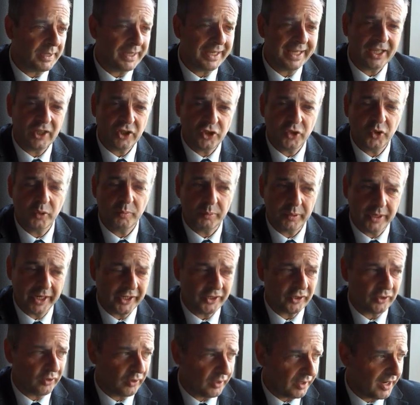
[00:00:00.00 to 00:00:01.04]
speaking to you,
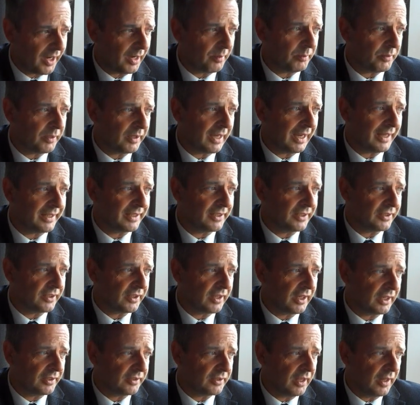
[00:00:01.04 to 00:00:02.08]
Brad, on camera, and
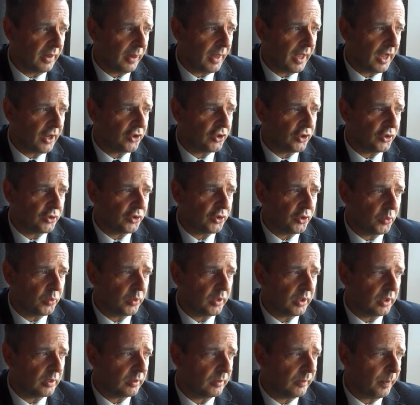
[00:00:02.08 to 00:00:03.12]
you
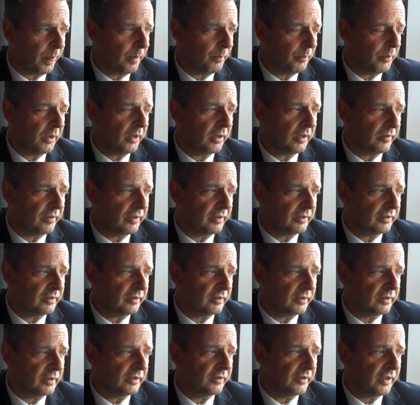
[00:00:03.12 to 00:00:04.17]
are part of
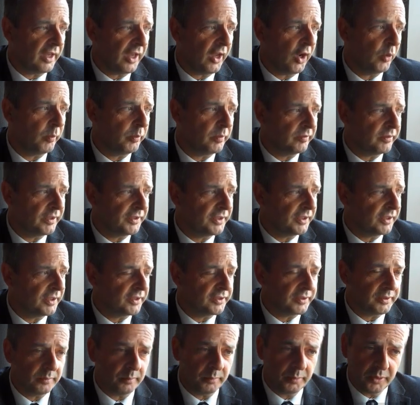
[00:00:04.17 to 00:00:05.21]
the help of
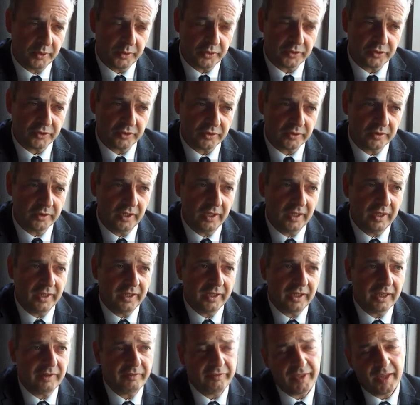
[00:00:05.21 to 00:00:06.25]
litigants in person,
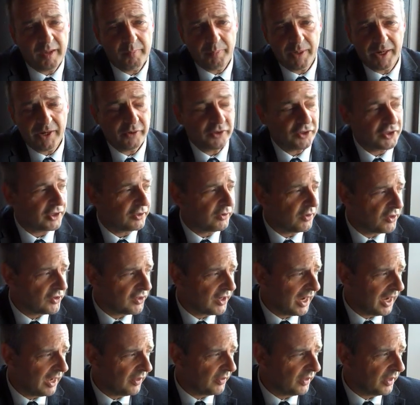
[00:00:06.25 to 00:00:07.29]
if that barrister is
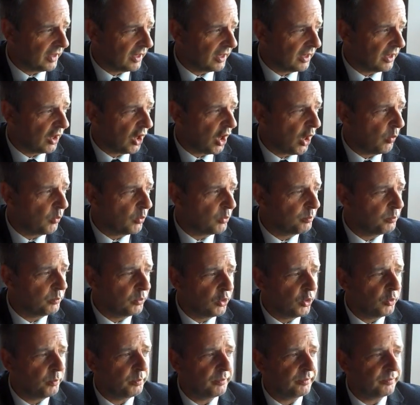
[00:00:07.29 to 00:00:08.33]
out there, I would
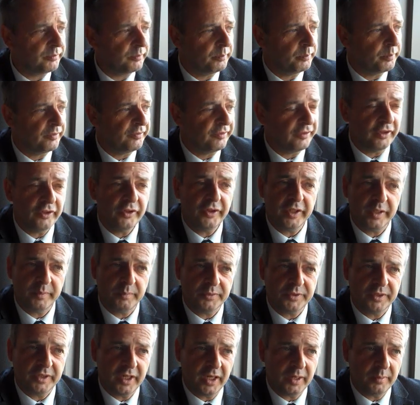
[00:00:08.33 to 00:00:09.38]
more prefer him
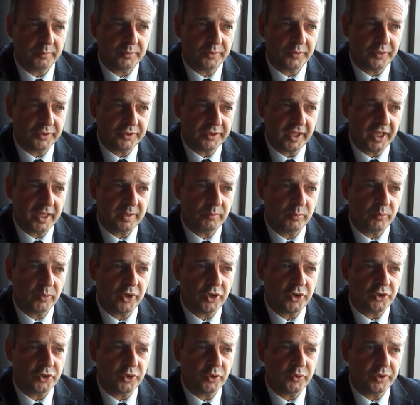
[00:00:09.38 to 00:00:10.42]
to come to the table
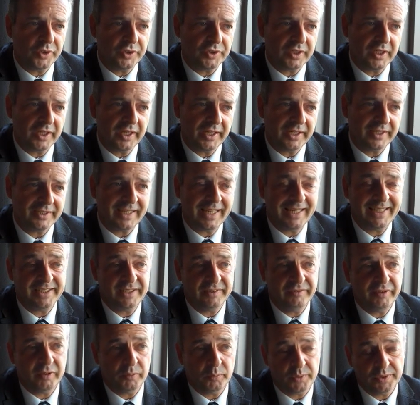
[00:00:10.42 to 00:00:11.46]
and do this case as
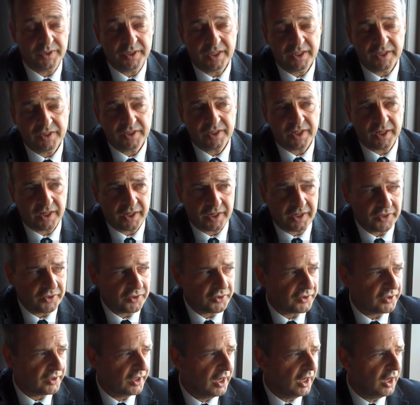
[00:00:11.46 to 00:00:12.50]
if it was his
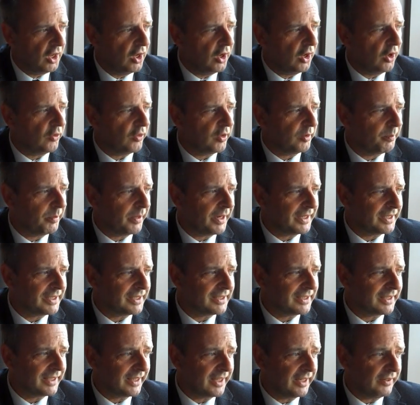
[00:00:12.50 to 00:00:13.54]
case, on the
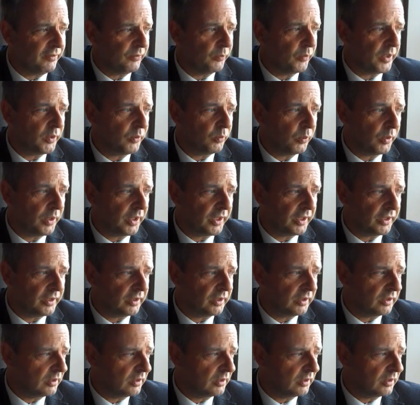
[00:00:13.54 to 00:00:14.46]
basis that if we win